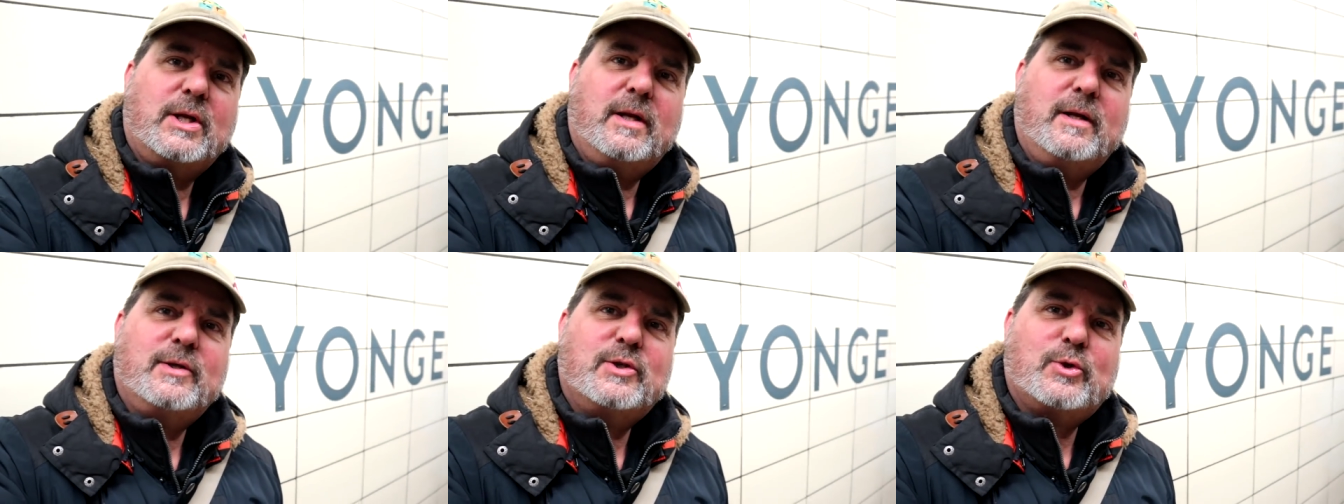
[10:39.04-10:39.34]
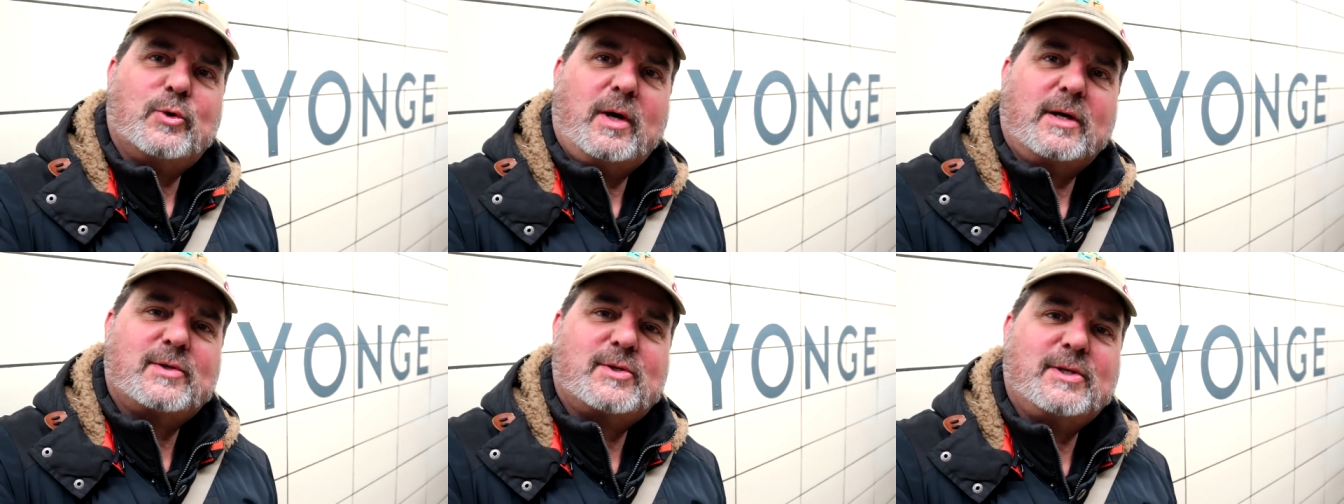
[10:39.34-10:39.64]
an
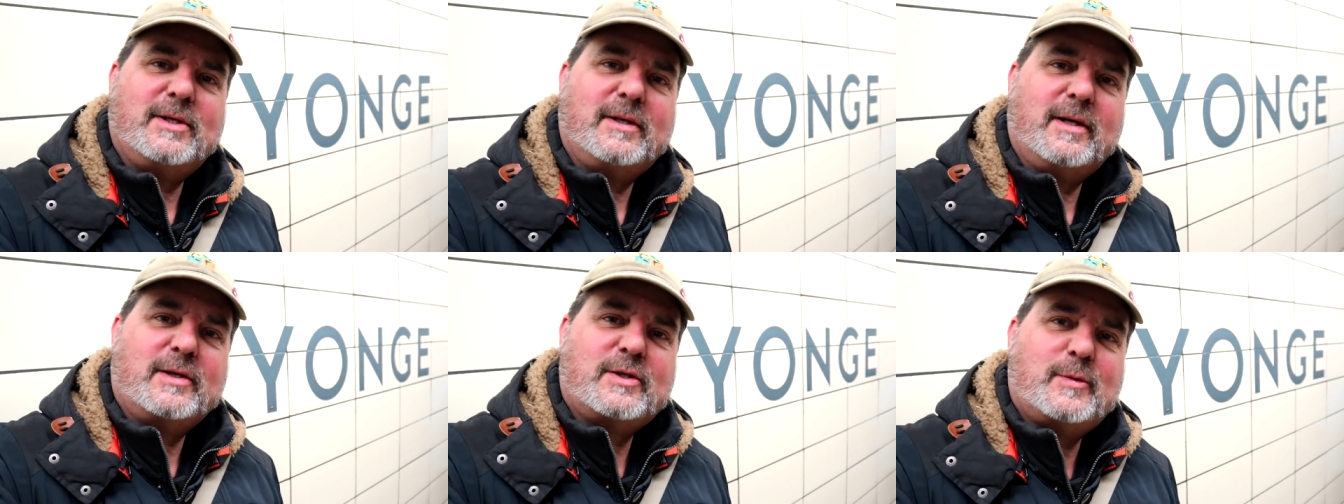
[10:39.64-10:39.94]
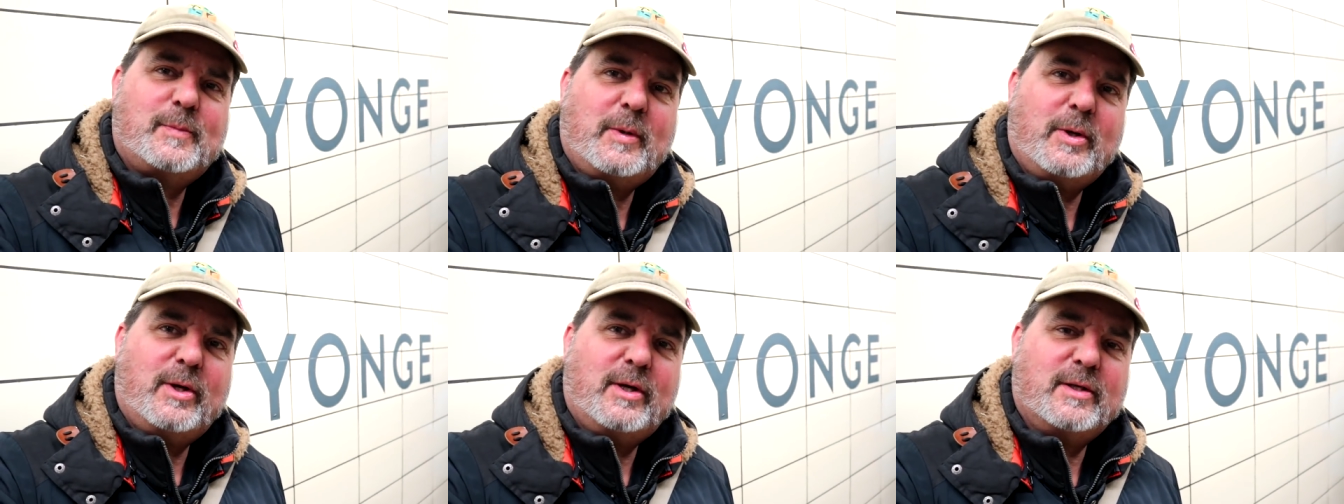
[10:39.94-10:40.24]
interesting
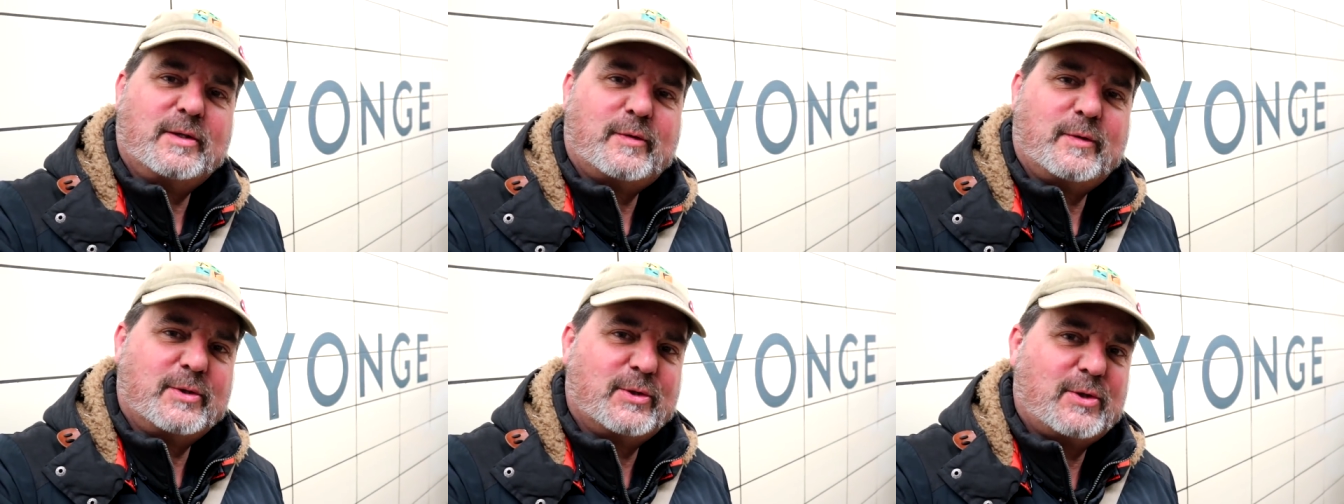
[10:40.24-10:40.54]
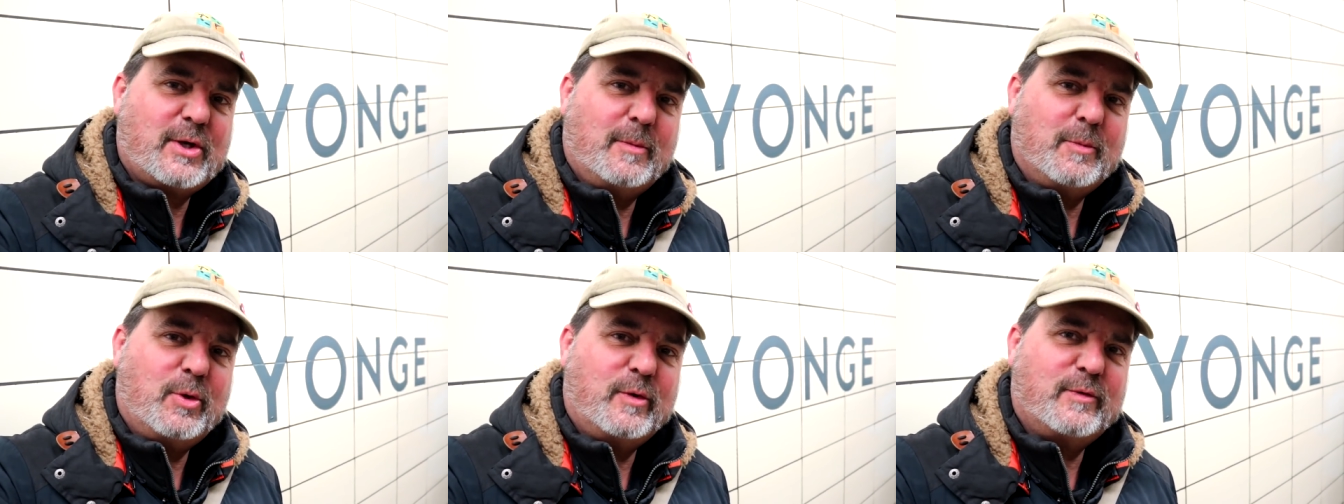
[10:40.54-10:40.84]
experience for
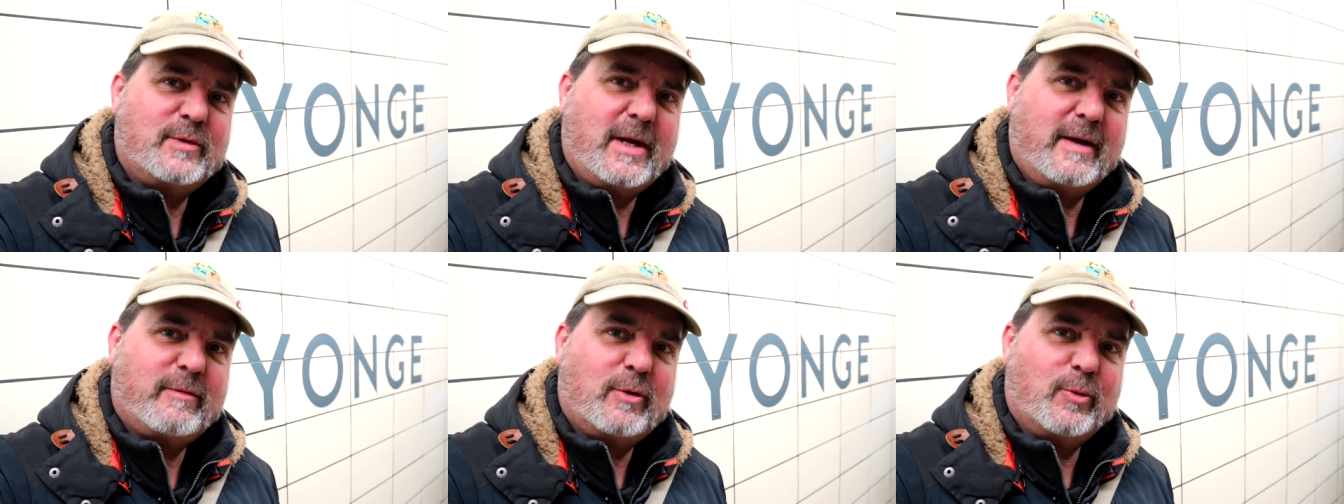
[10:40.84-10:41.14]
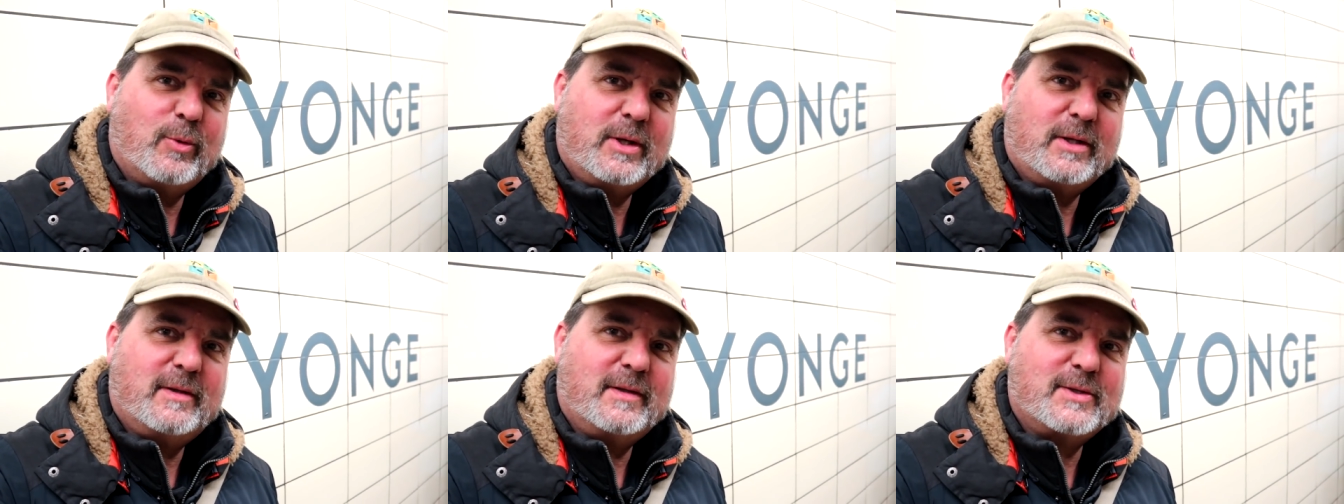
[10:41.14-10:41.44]
some who've
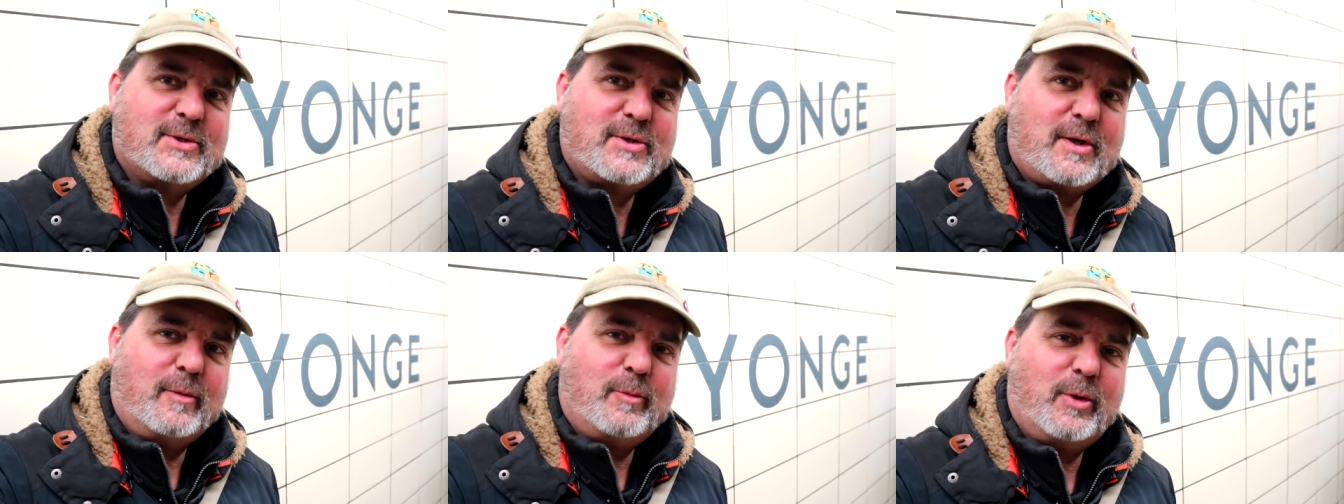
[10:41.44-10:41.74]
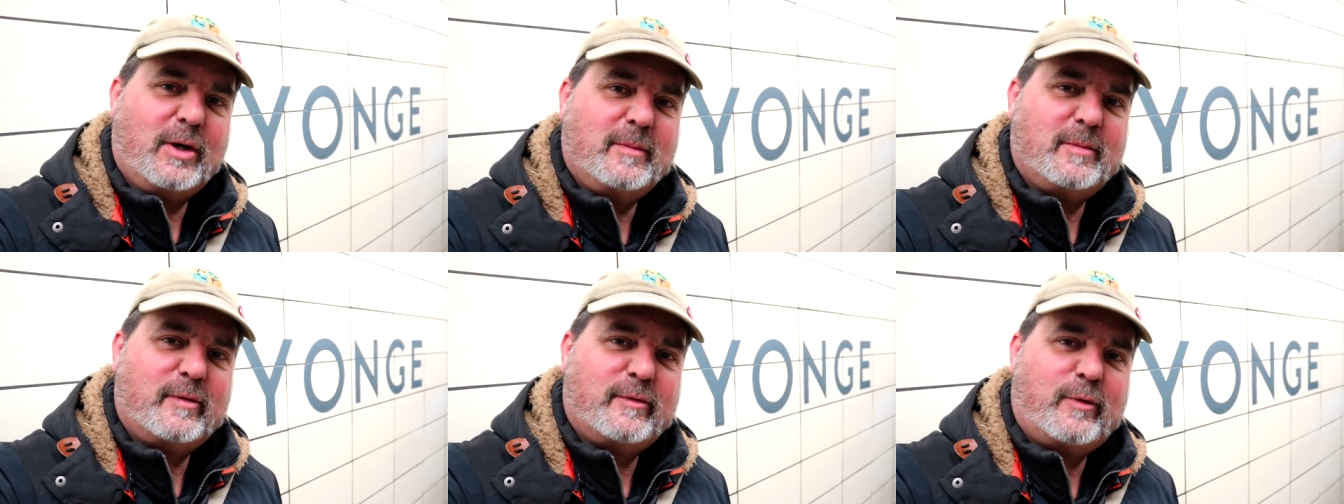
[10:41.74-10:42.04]
never ridden the
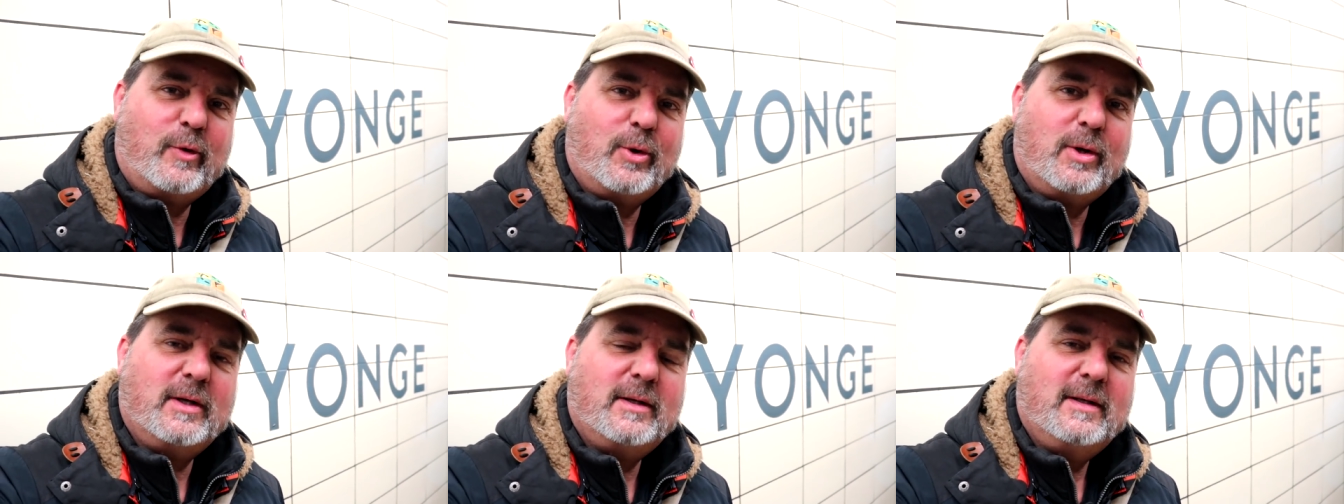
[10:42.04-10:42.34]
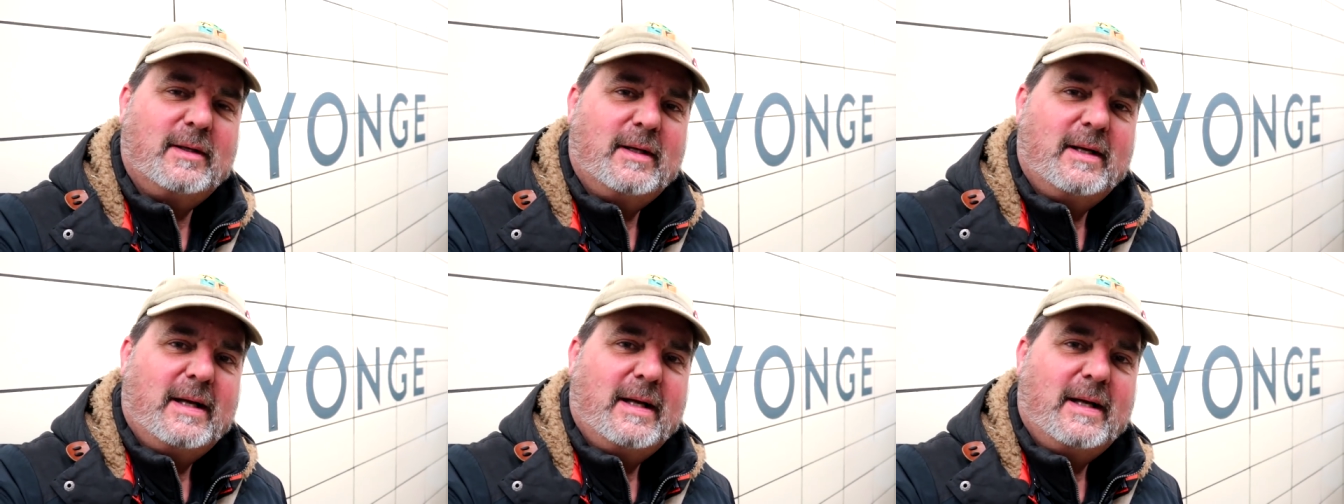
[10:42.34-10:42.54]
subway before,